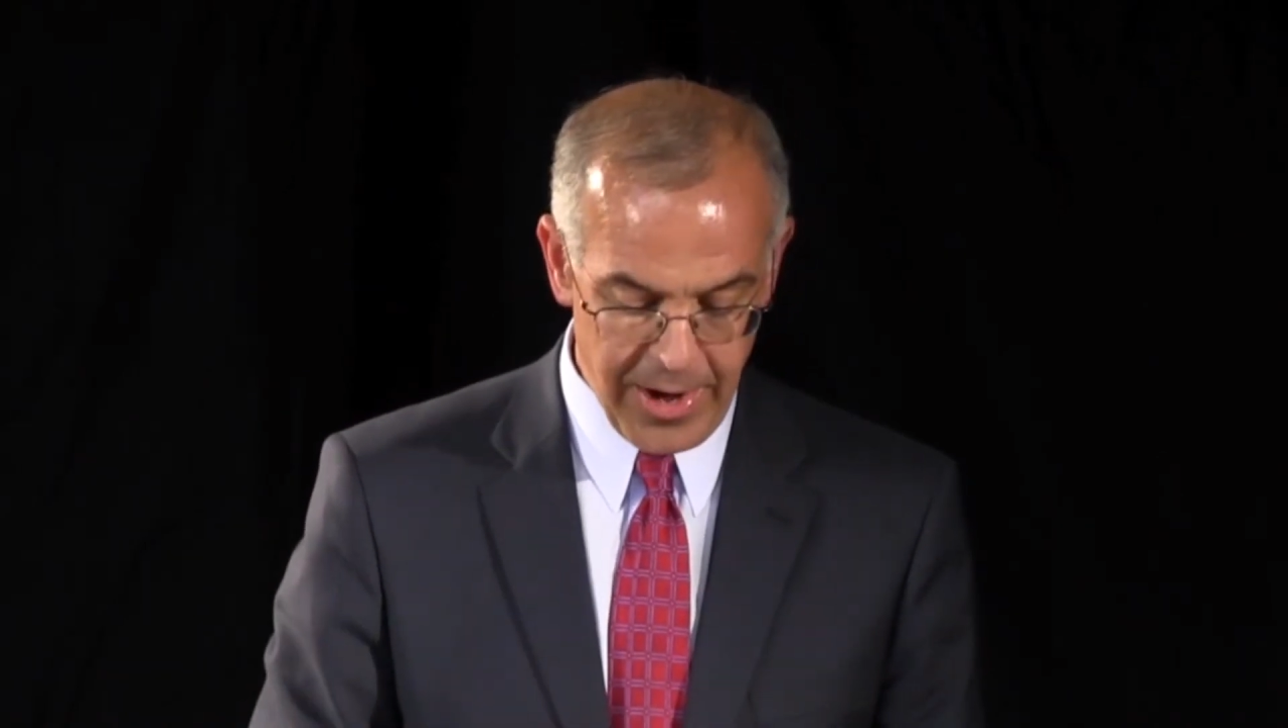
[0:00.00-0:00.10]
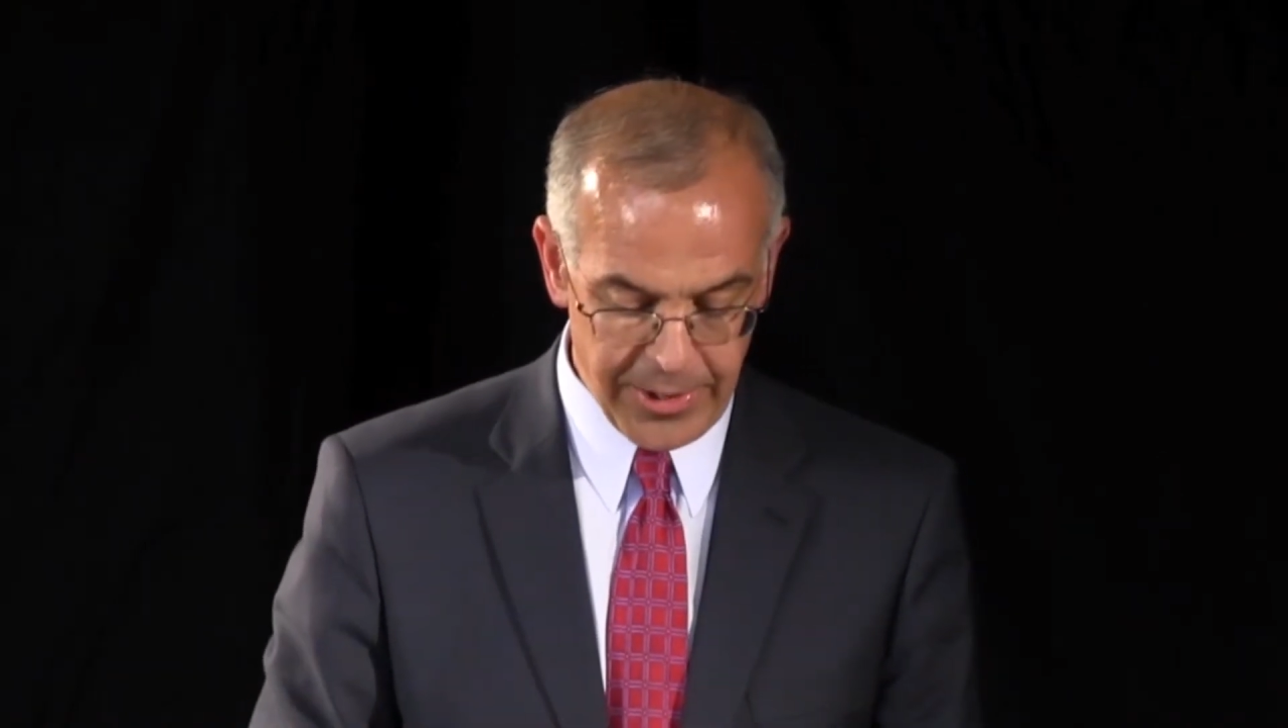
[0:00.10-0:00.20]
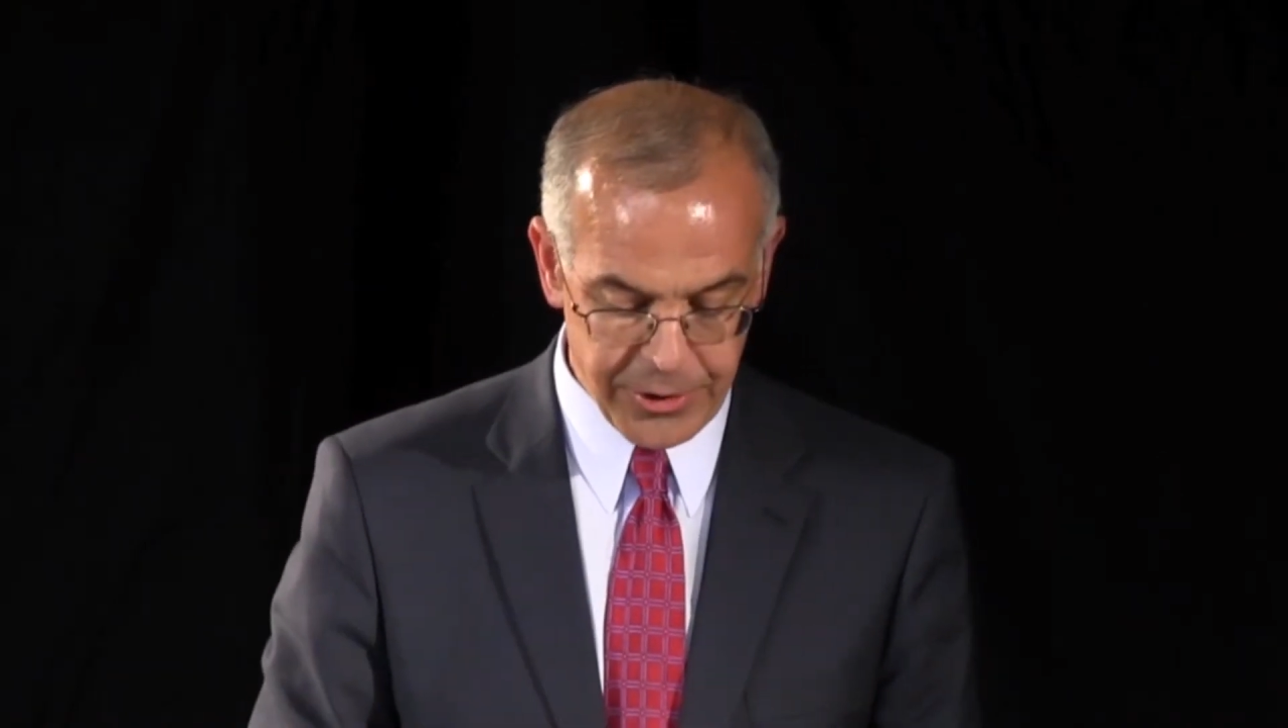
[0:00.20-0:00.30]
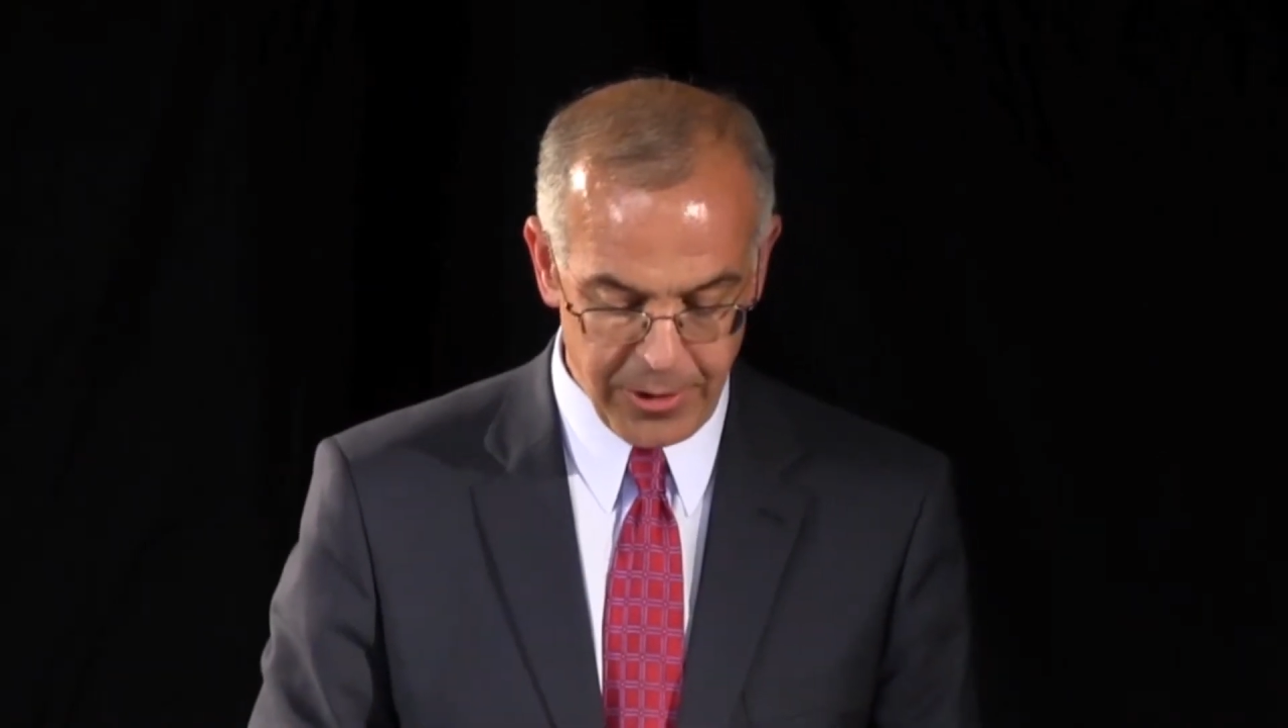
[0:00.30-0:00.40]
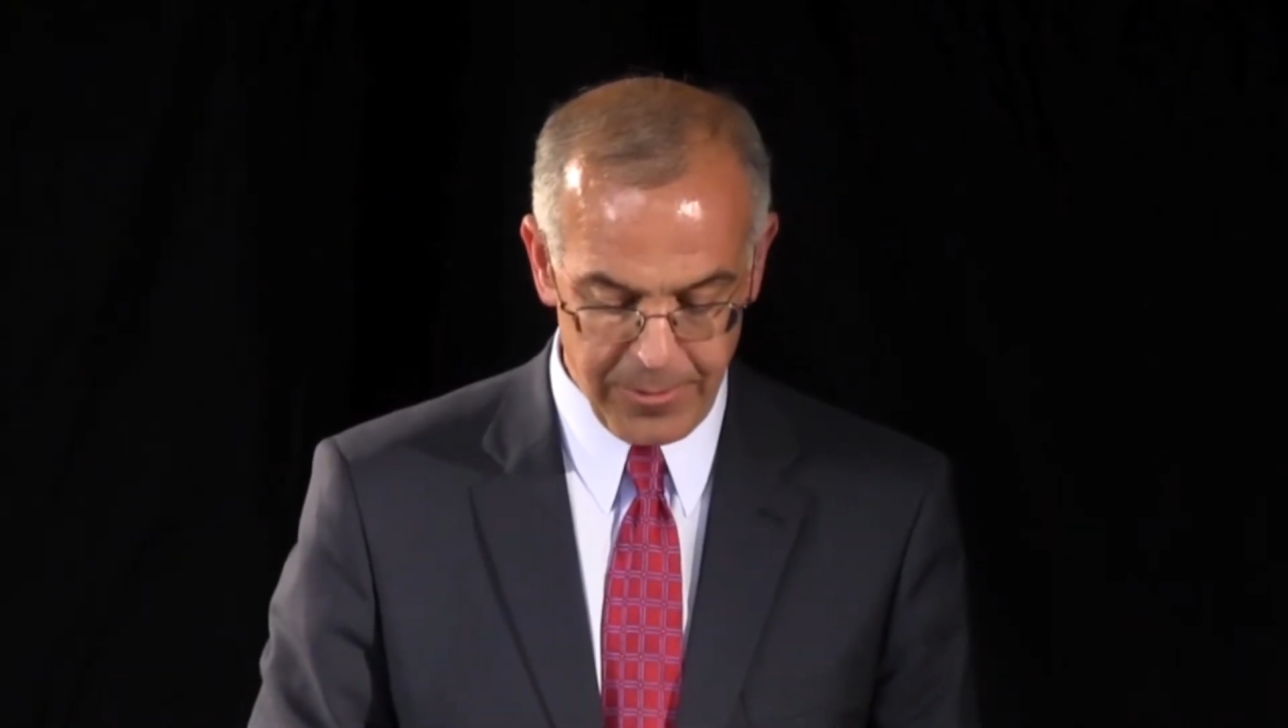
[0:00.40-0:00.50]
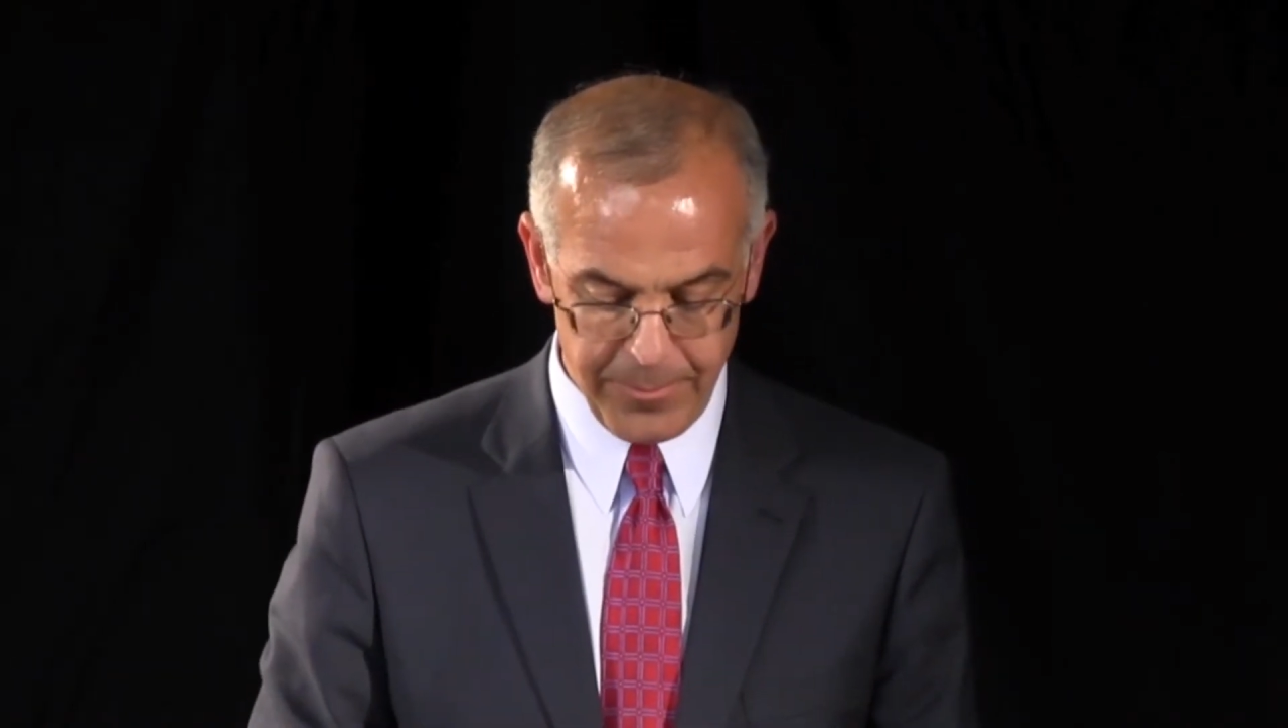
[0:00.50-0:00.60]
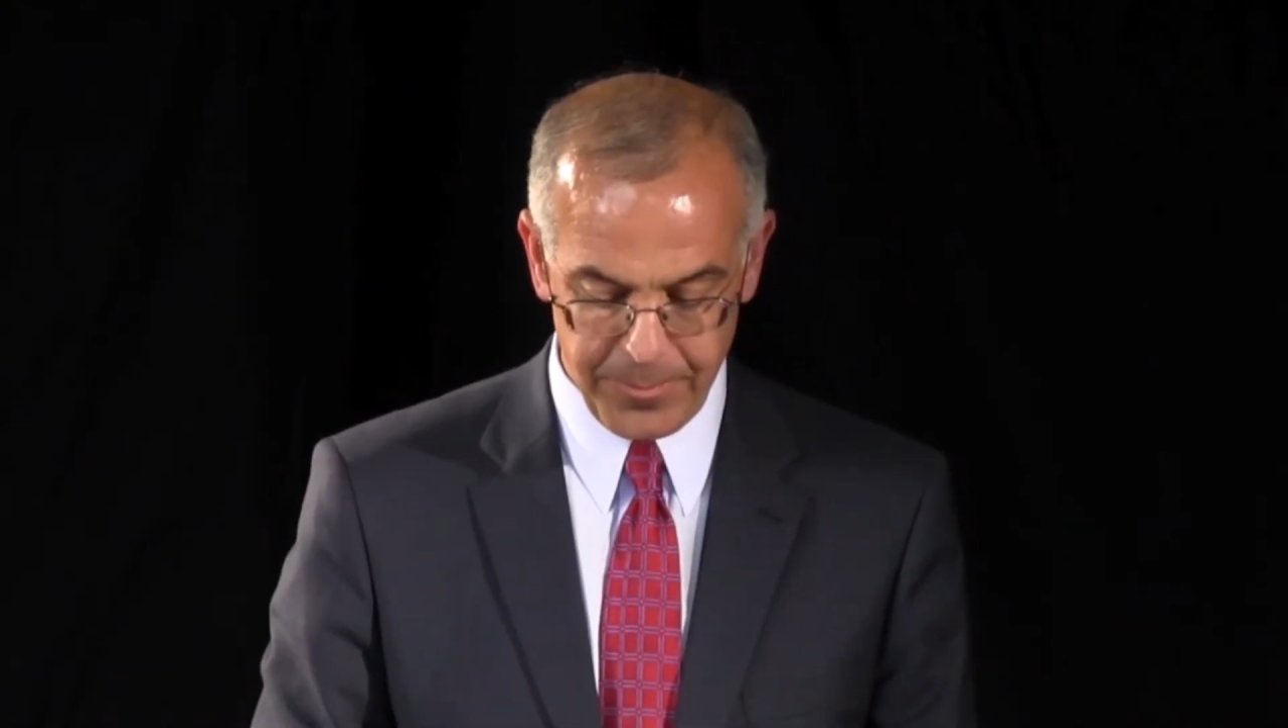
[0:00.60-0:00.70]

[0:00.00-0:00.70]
nature.